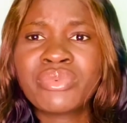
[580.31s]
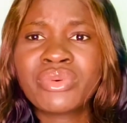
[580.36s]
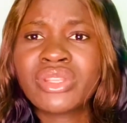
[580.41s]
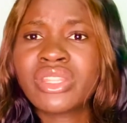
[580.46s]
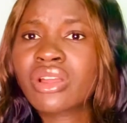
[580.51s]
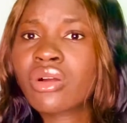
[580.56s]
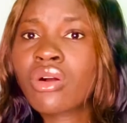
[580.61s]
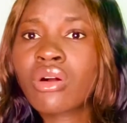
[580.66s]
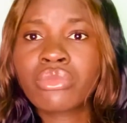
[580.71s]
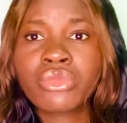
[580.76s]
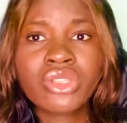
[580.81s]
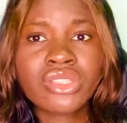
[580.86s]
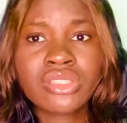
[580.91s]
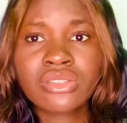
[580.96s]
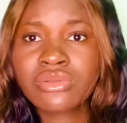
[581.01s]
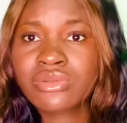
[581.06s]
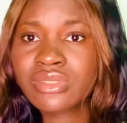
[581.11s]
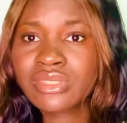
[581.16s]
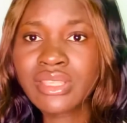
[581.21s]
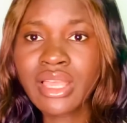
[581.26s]
They commit
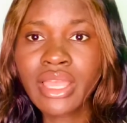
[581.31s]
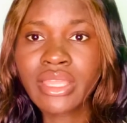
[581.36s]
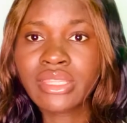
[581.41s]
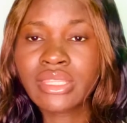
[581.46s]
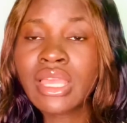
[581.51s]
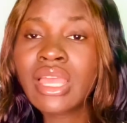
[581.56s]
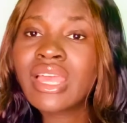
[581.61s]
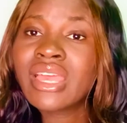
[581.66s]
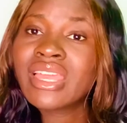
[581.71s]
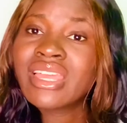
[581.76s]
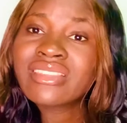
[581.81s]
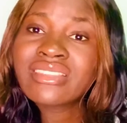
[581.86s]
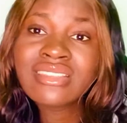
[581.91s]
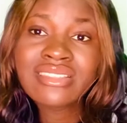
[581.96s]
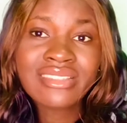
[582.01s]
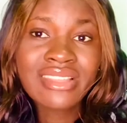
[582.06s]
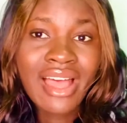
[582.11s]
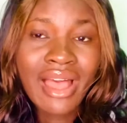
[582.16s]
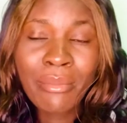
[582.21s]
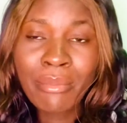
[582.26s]
suicide. It is
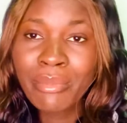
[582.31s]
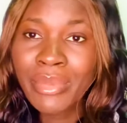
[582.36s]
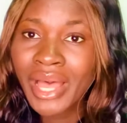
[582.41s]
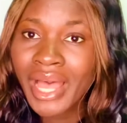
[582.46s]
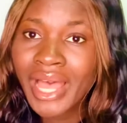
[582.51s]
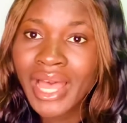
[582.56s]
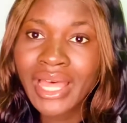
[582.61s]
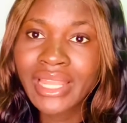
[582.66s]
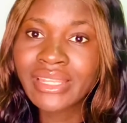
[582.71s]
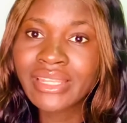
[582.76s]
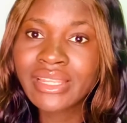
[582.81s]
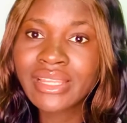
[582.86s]
that bad.